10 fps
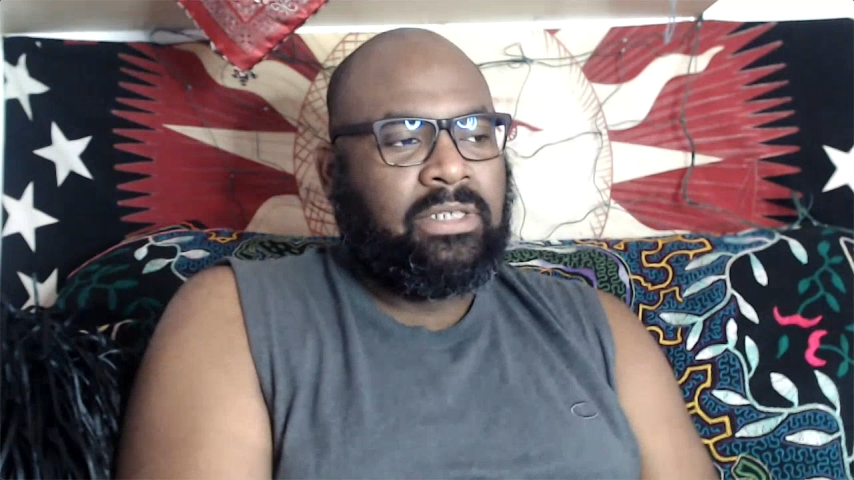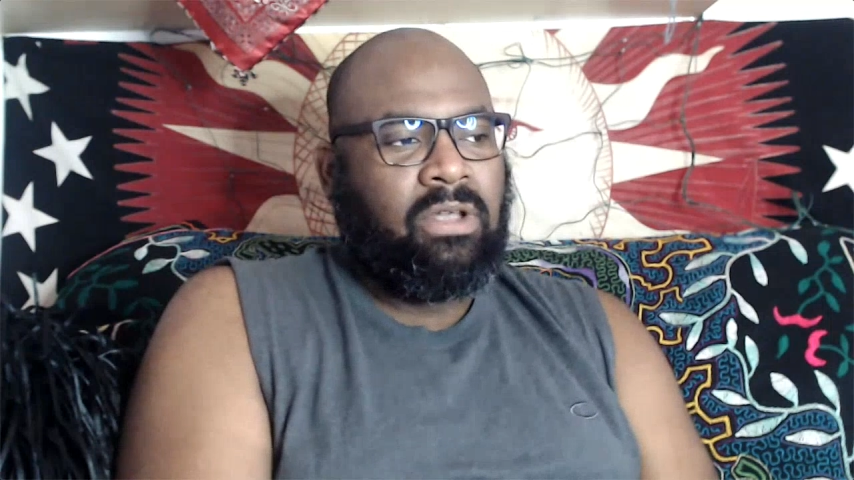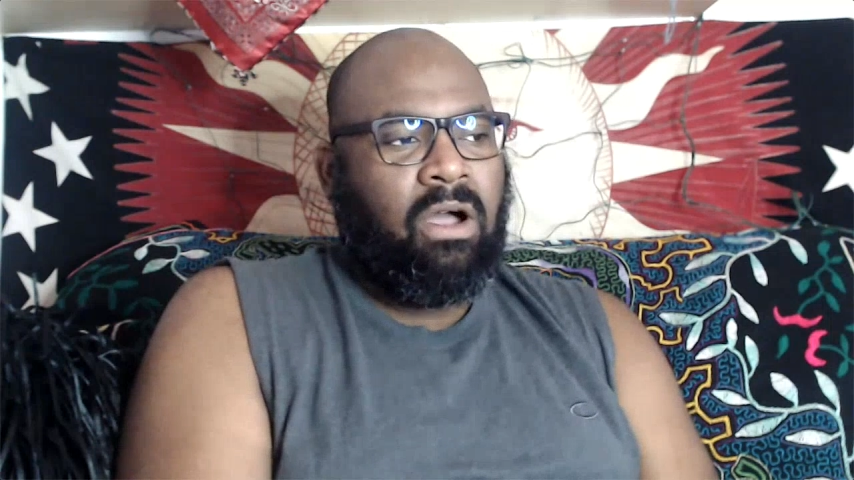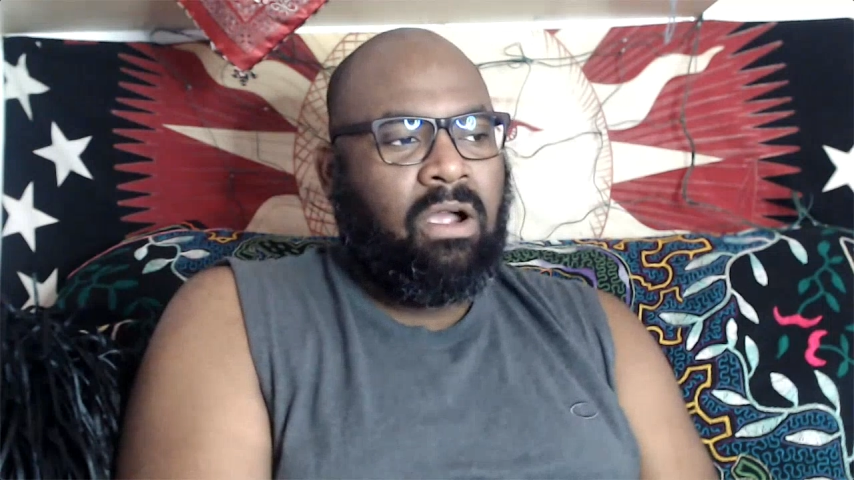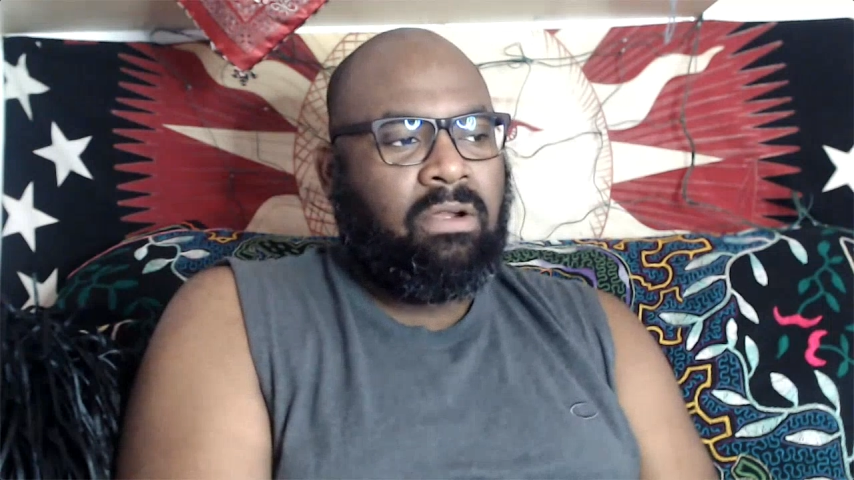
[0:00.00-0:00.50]

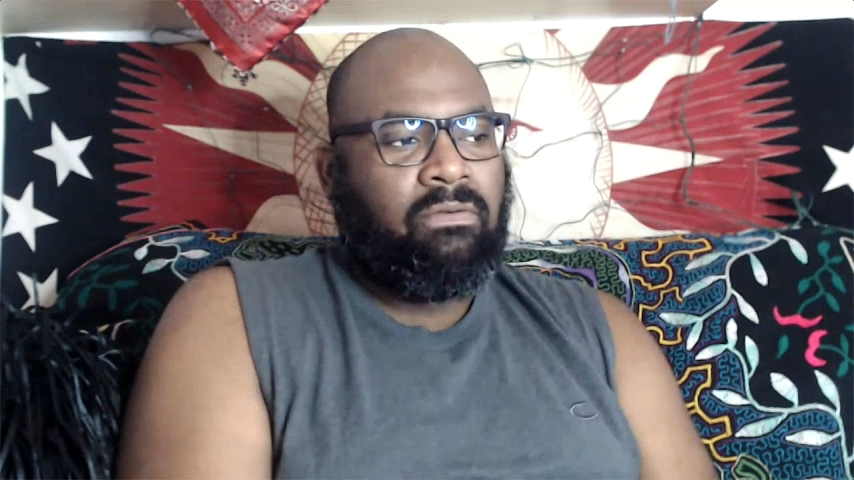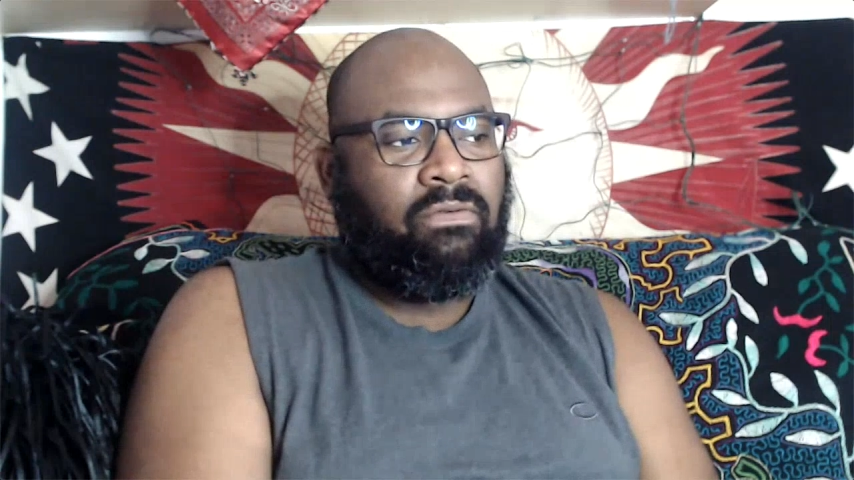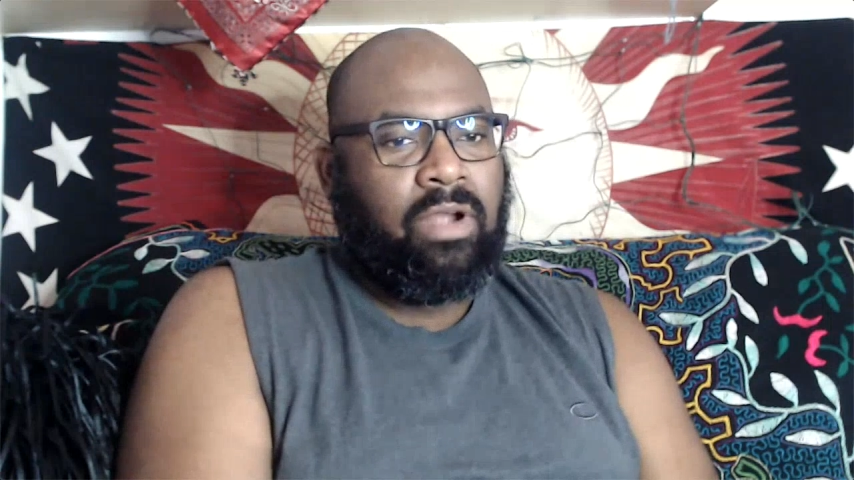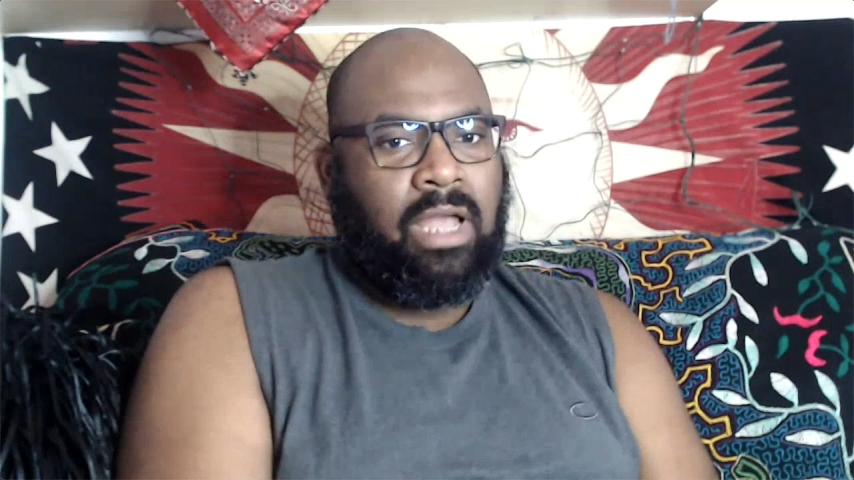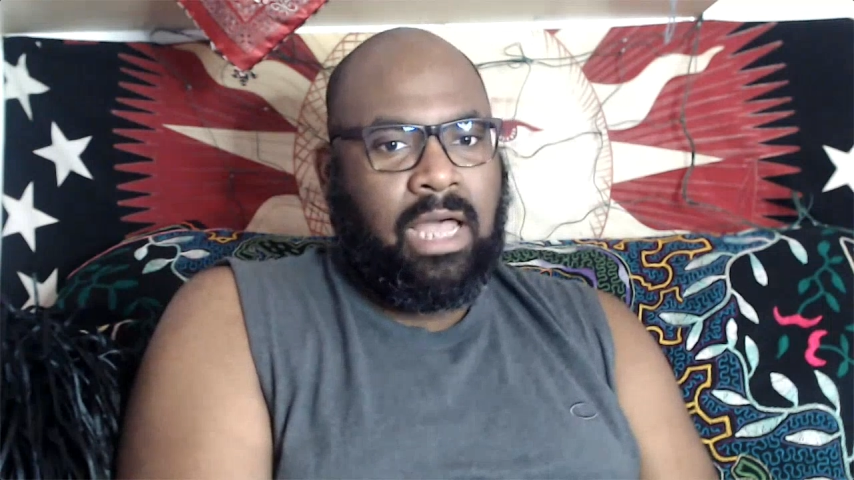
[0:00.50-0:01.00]
are
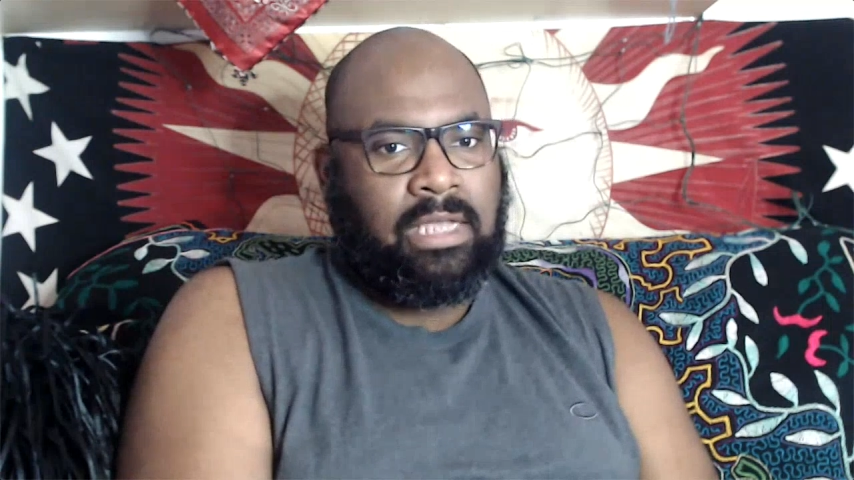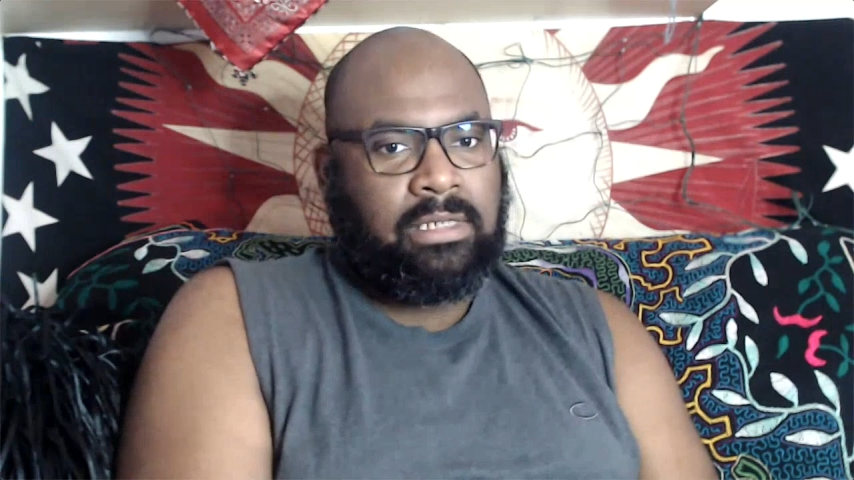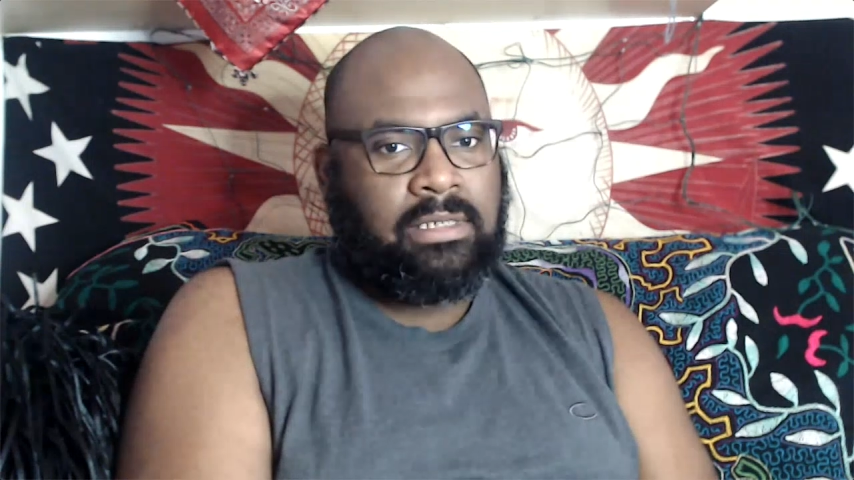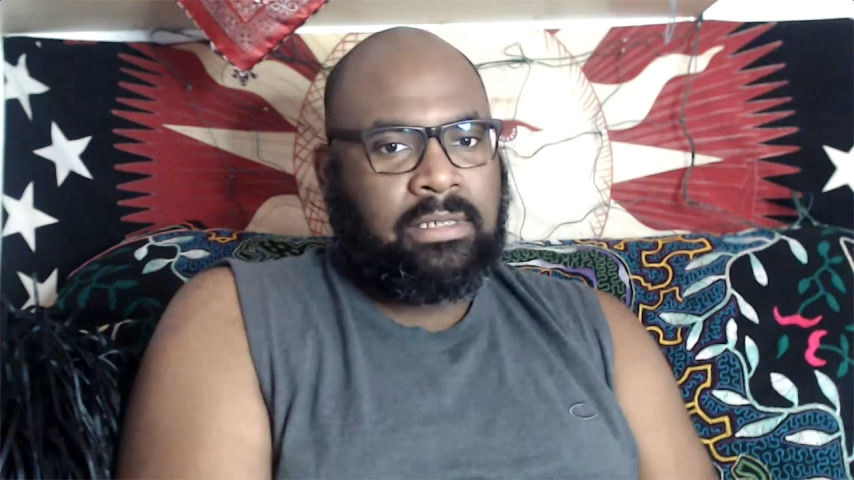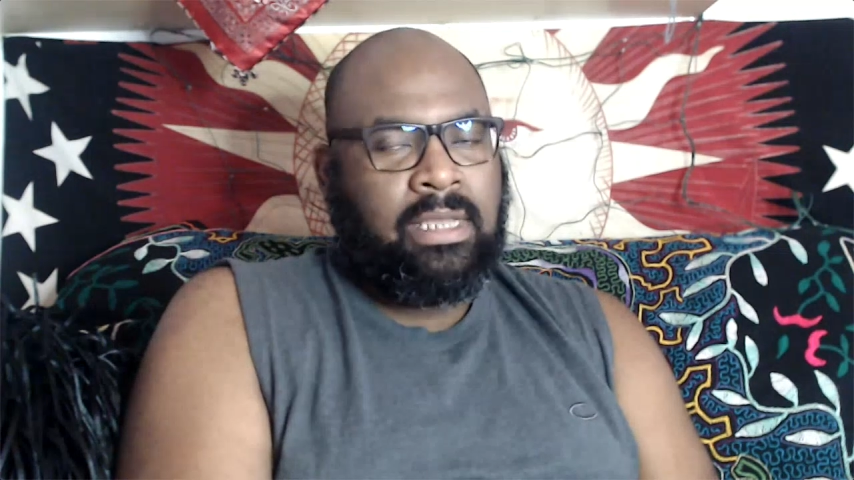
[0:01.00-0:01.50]
for
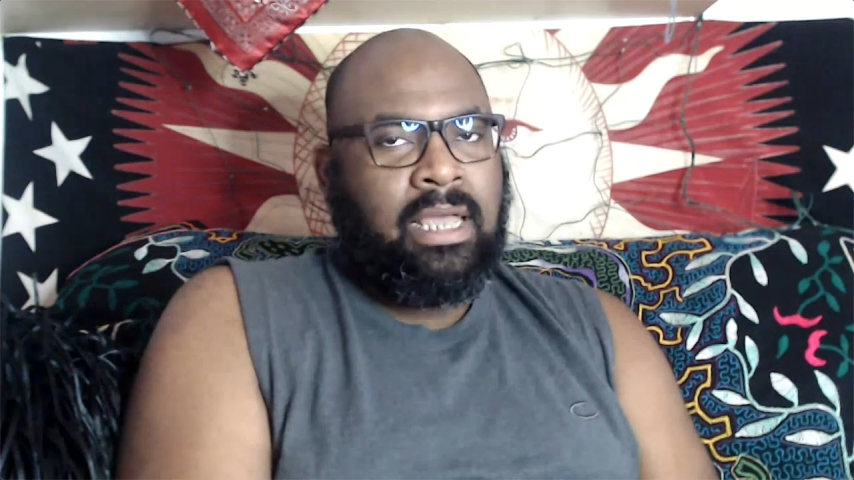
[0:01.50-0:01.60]
us.